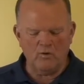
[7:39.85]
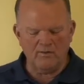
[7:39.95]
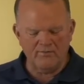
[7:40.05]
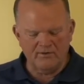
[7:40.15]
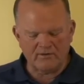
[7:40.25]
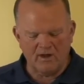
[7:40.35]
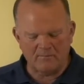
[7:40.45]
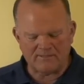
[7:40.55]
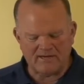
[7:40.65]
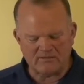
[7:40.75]
One of the
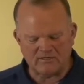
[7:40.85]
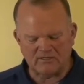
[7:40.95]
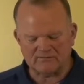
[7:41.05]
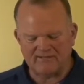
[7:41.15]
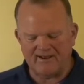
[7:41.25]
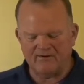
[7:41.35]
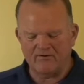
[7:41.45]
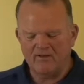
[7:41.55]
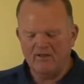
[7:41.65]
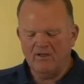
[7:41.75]
commentators I looked at
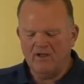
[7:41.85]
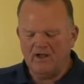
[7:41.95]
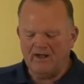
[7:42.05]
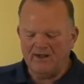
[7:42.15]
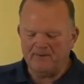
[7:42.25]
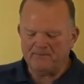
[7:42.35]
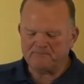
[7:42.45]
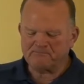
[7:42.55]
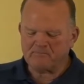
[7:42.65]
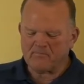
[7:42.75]
her
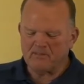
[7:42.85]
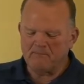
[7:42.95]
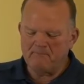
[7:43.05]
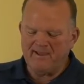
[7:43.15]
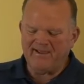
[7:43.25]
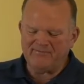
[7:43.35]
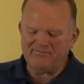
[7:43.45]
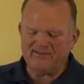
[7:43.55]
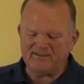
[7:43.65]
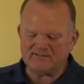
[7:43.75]
um,
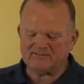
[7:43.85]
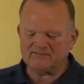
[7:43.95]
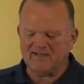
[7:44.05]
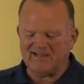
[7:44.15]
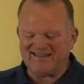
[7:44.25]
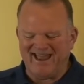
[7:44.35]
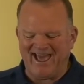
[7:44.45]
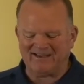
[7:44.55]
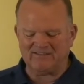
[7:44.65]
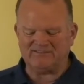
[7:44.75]
made this
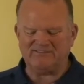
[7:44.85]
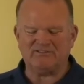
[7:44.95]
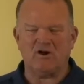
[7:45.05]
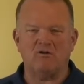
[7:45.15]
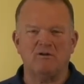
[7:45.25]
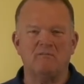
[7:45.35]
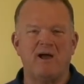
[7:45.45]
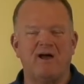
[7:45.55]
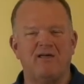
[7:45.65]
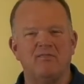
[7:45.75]
analogy talking
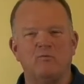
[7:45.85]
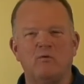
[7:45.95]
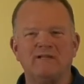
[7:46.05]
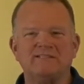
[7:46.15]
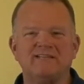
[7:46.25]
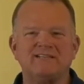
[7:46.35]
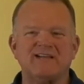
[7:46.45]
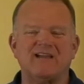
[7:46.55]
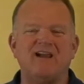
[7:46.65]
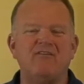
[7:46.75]
about when it says,
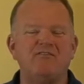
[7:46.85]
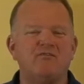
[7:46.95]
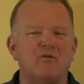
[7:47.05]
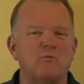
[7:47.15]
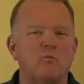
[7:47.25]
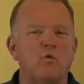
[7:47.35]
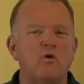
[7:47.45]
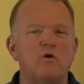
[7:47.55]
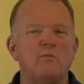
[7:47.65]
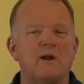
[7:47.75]
I carried you from the
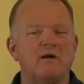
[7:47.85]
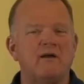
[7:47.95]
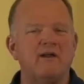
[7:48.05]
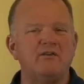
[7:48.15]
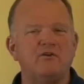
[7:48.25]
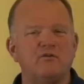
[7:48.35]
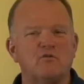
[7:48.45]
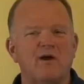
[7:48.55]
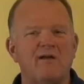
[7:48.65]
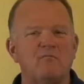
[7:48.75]
womb and I'll carry you to the
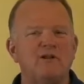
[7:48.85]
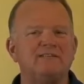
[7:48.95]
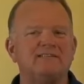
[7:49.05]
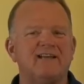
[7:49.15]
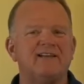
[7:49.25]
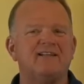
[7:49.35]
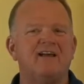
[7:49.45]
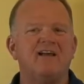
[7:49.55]
grave, really saying,